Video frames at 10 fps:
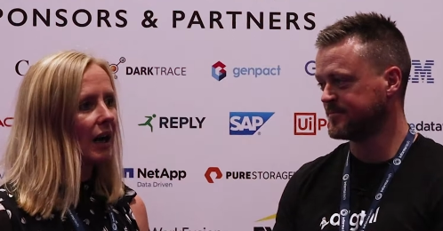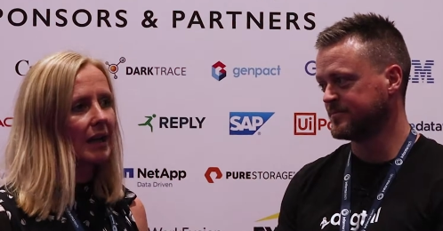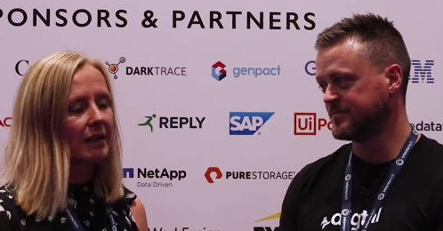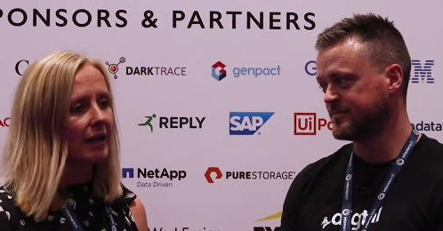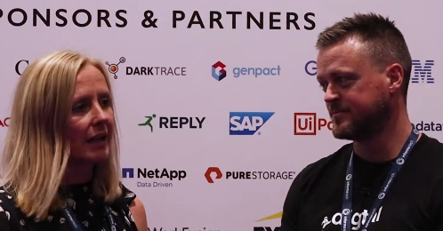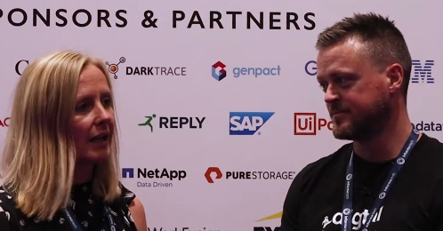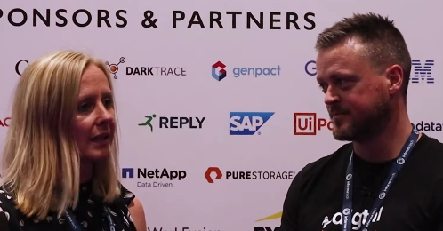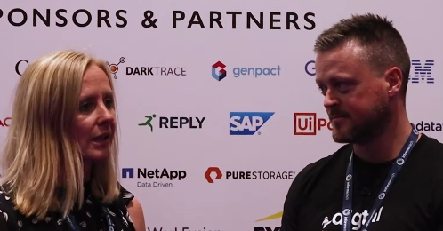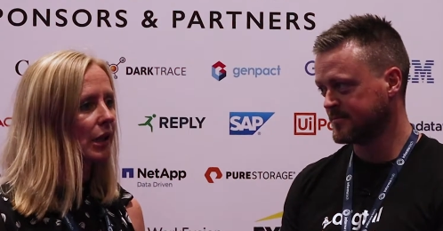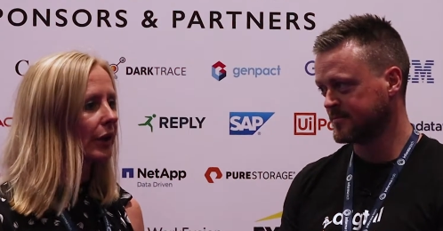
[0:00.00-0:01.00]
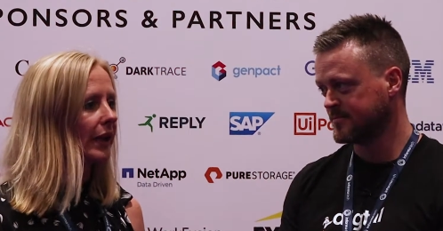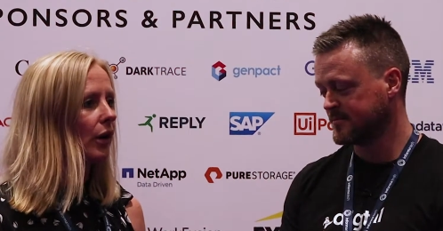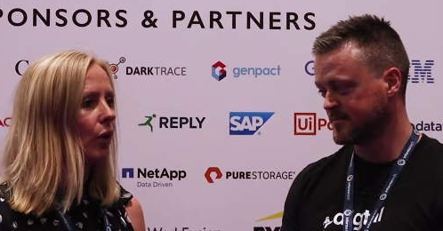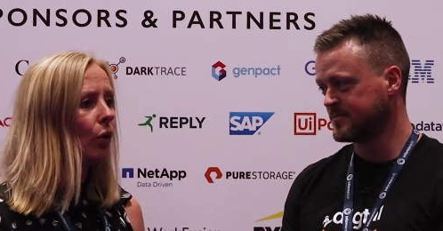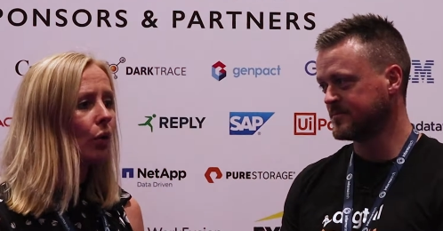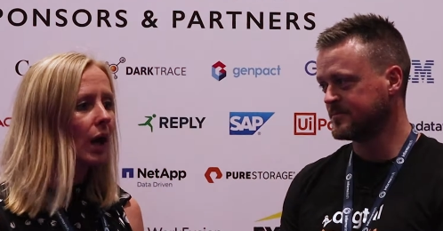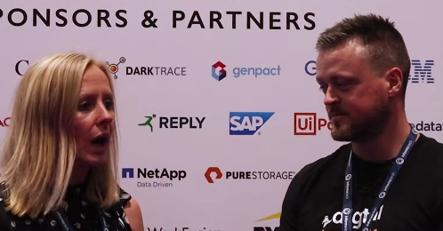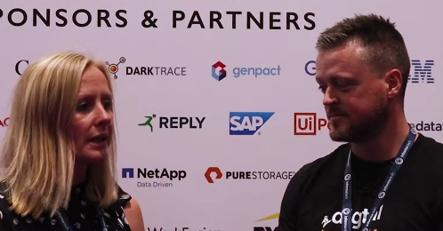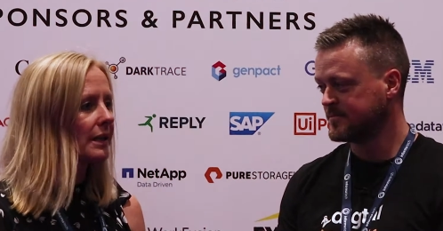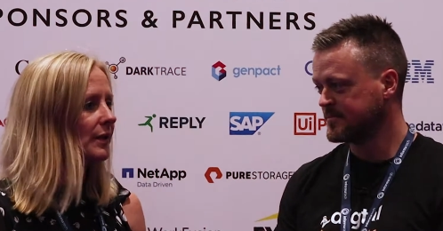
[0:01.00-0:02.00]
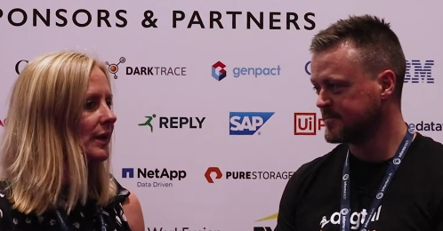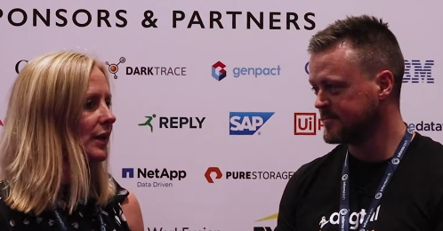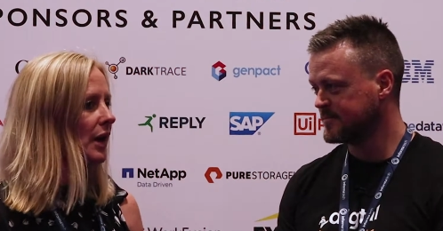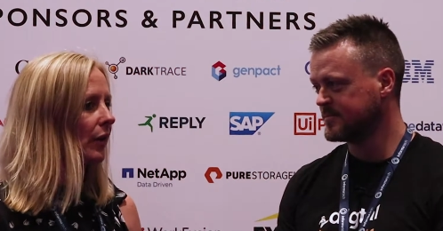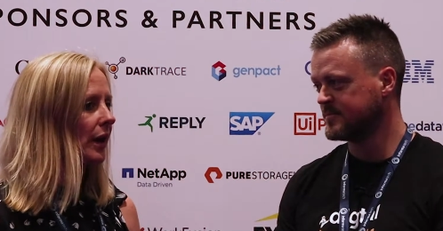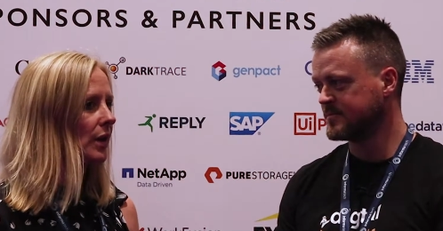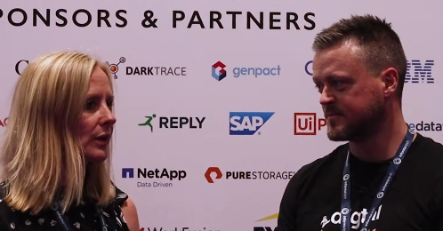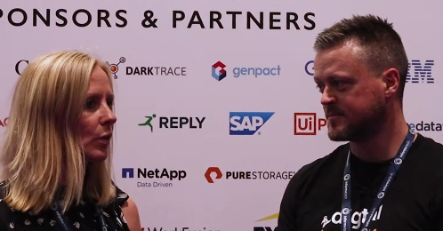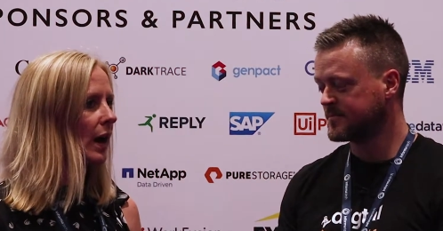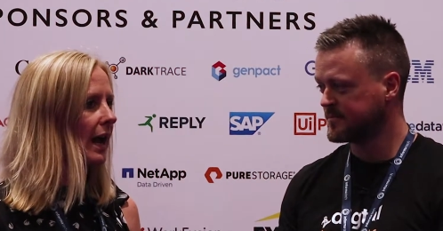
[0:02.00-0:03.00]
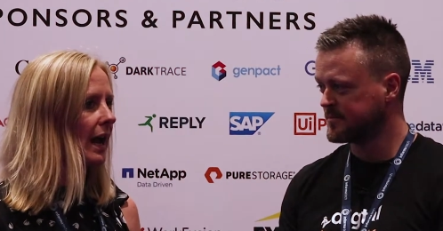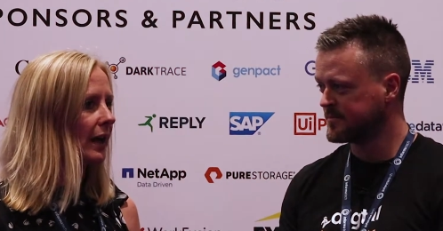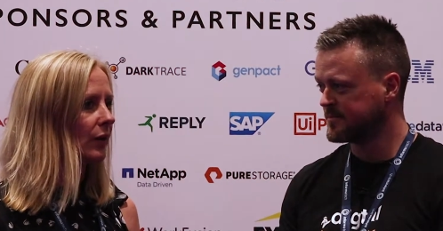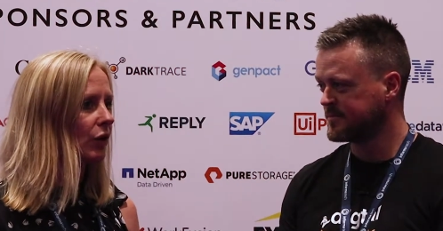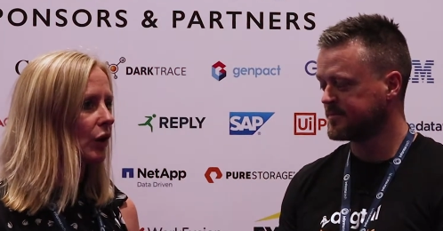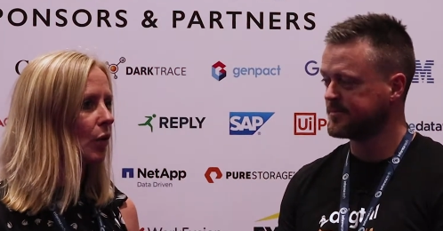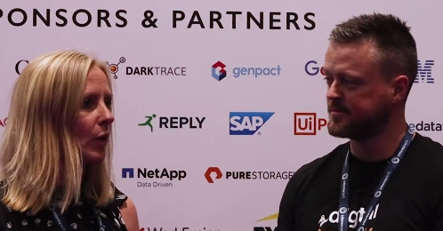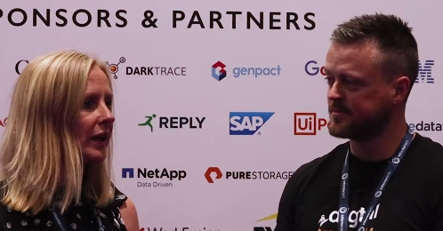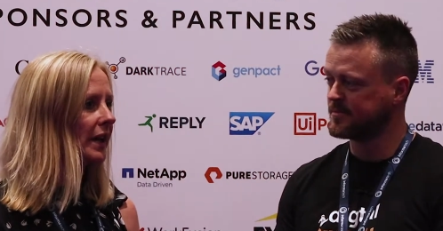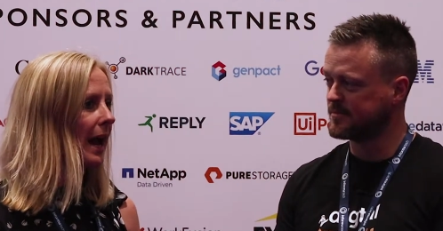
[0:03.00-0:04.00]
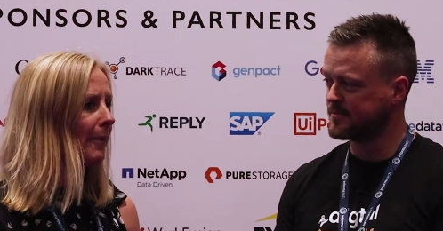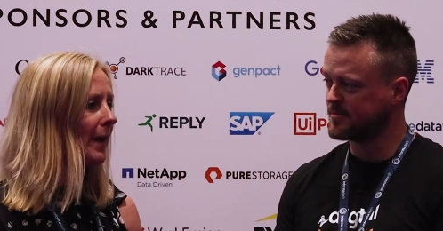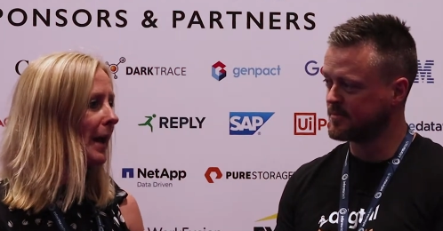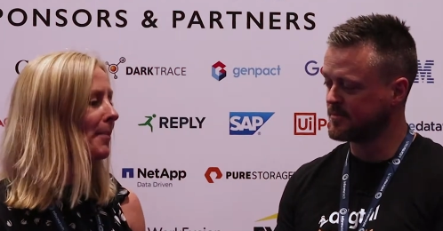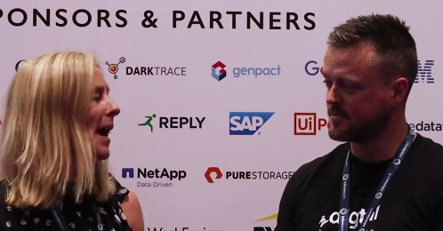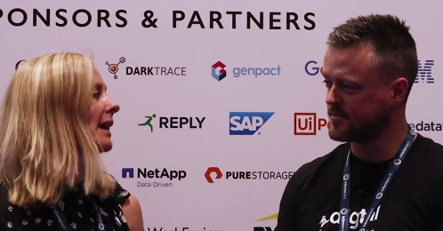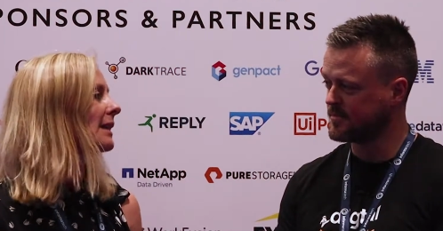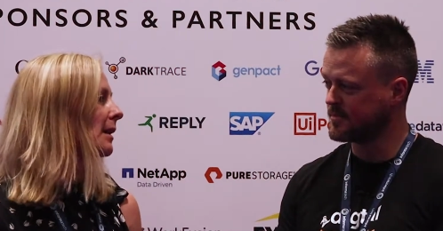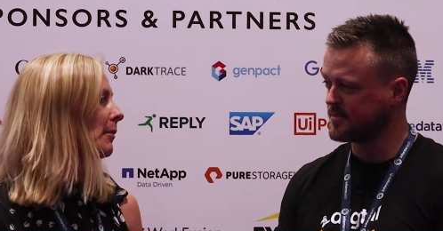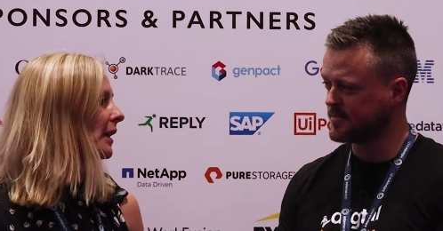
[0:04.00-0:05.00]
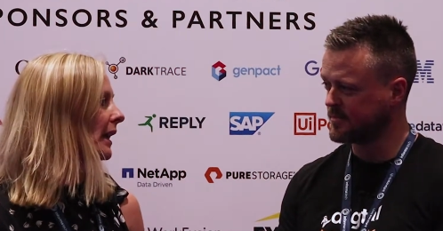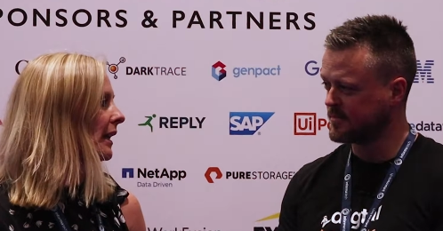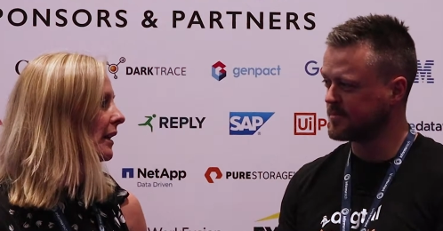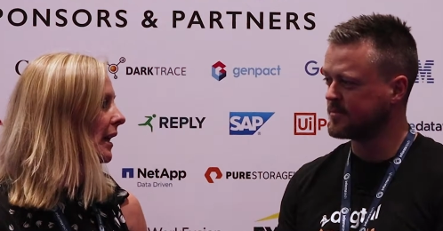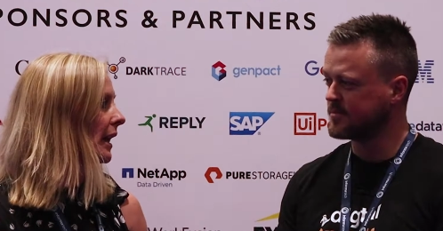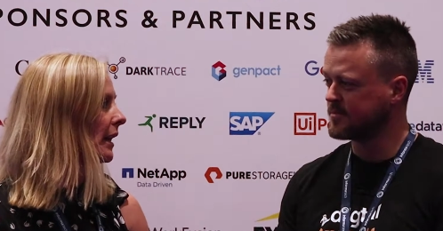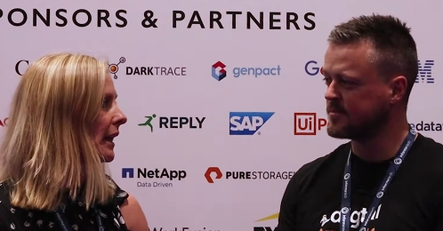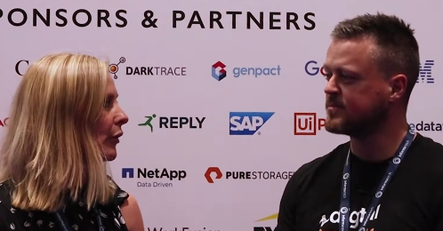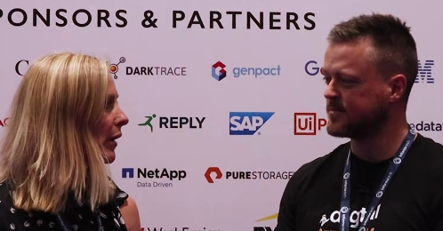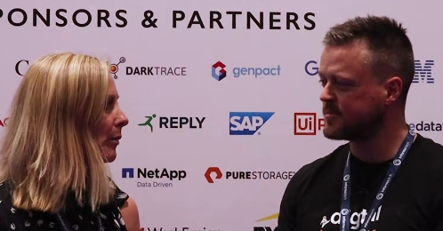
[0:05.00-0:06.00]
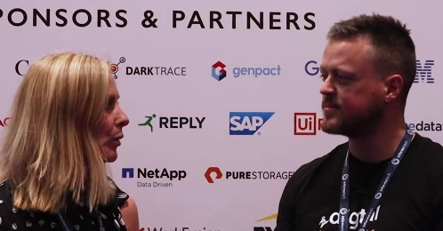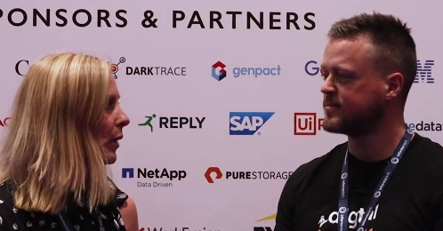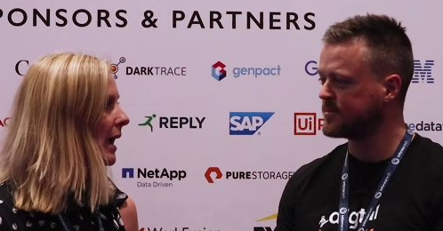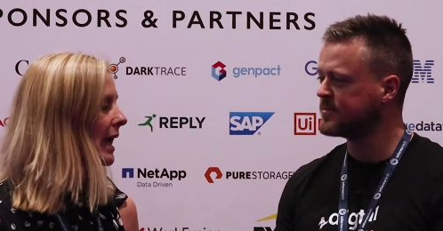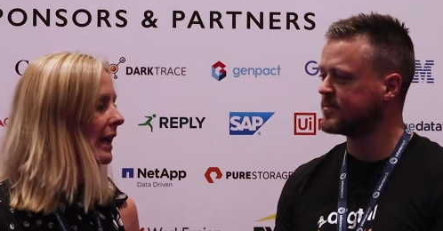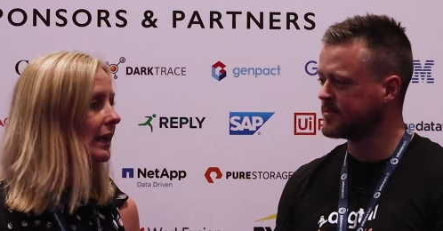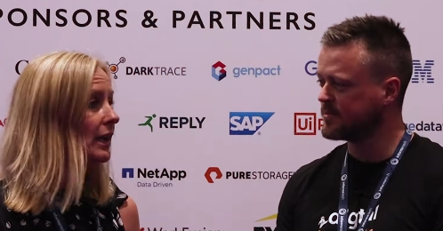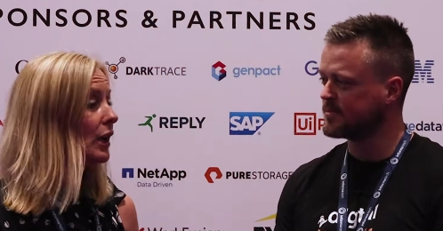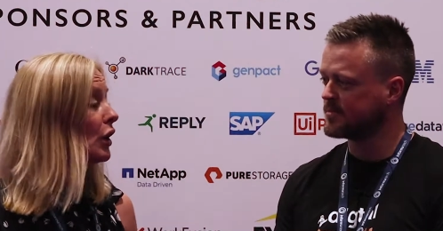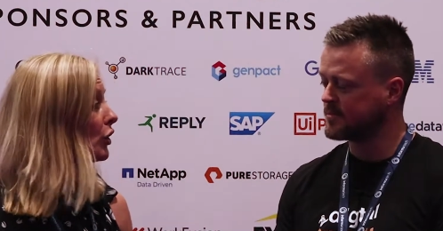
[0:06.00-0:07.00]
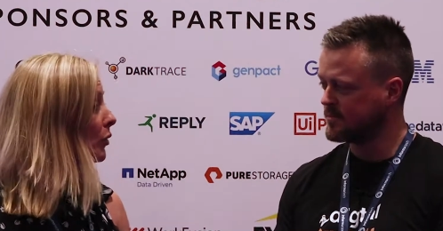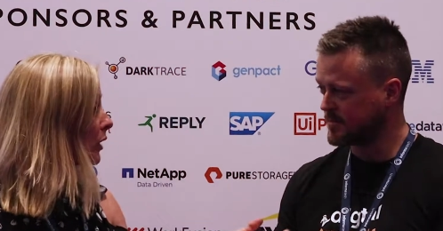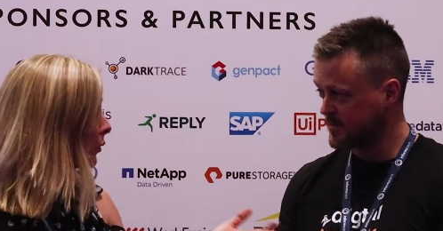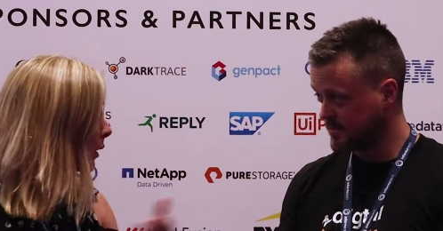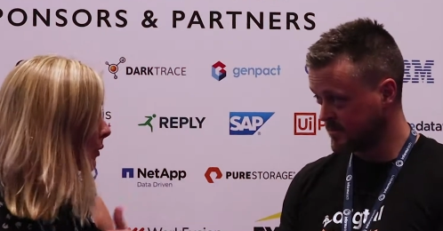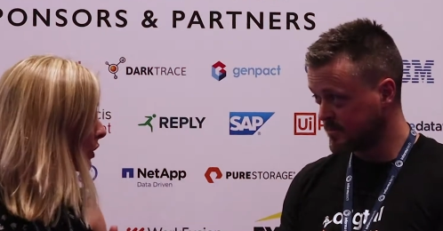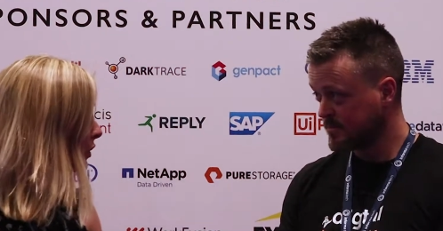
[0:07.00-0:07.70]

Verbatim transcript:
Speaker 1: I think it's looking at all kinds of scenarios where you know we can um, impact something in, a, in an incredible way. You, you, we were